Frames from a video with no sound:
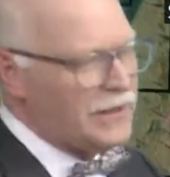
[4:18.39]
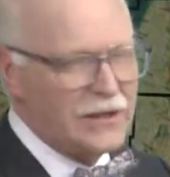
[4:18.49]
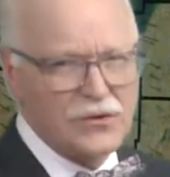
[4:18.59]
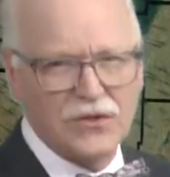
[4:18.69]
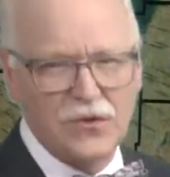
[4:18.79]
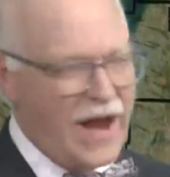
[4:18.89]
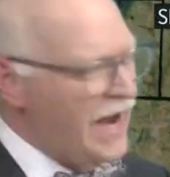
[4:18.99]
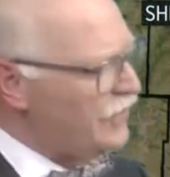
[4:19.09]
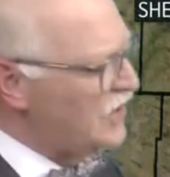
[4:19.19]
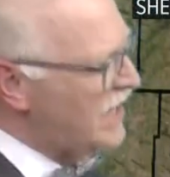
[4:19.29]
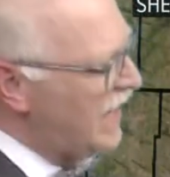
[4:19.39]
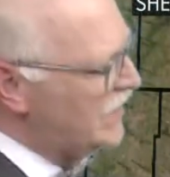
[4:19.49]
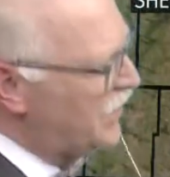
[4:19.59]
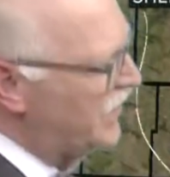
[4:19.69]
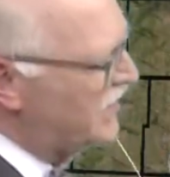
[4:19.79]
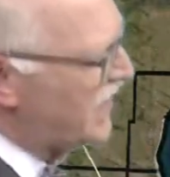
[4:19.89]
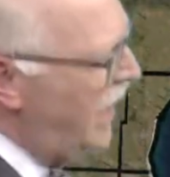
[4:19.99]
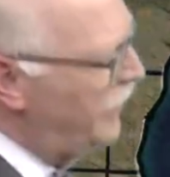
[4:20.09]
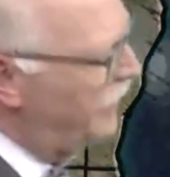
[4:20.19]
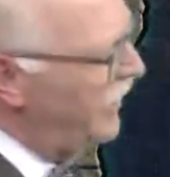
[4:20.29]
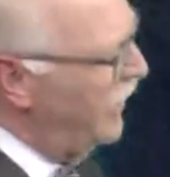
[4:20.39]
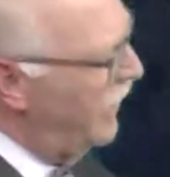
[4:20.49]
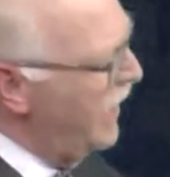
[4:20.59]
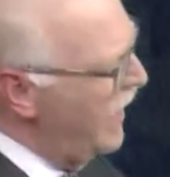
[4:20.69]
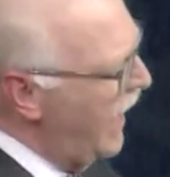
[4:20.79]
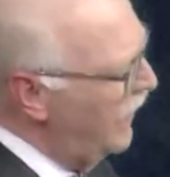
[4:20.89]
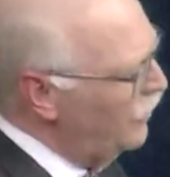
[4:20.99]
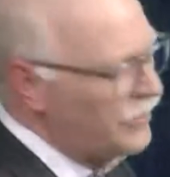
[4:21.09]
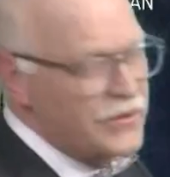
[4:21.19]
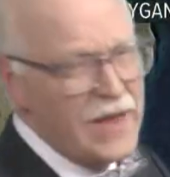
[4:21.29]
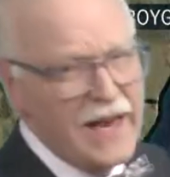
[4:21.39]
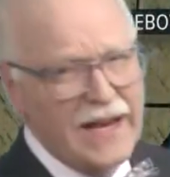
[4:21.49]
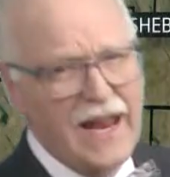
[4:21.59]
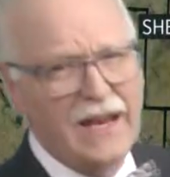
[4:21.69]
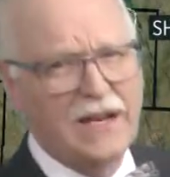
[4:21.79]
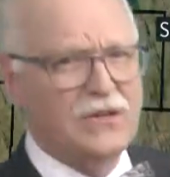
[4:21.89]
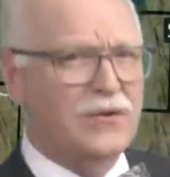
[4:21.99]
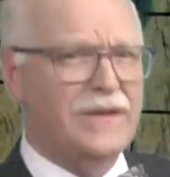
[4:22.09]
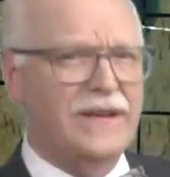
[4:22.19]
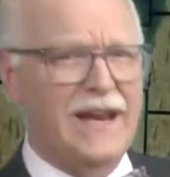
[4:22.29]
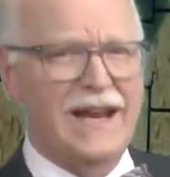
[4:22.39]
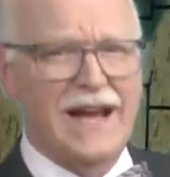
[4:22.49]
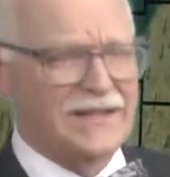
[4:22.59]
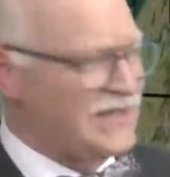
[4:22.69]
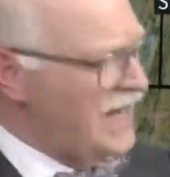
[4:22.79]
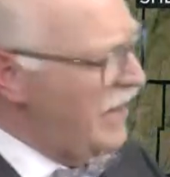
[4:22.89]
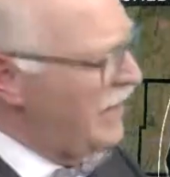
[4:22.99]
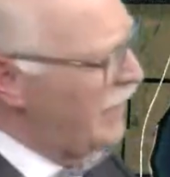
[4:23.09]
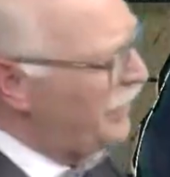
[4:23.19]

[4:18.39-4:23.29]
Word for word: close to average highs for this time of year. And we'll do that again during the day on Saturday.